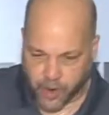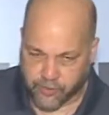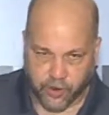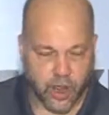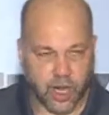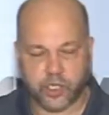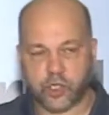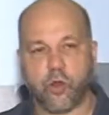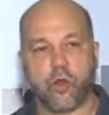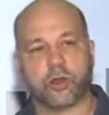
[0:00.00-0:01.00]
part of her college
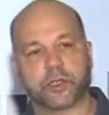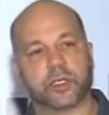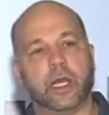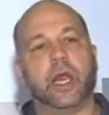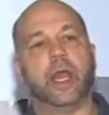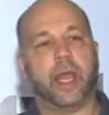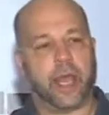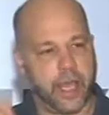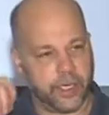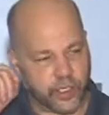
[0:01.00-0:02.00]
course,
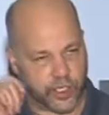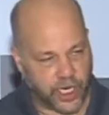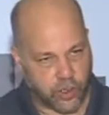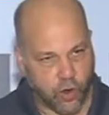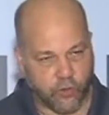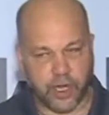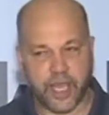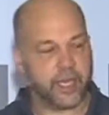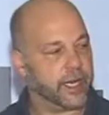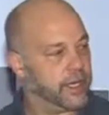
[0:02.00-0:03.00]
and she
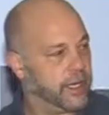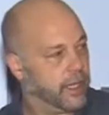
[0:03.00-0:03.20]
correlated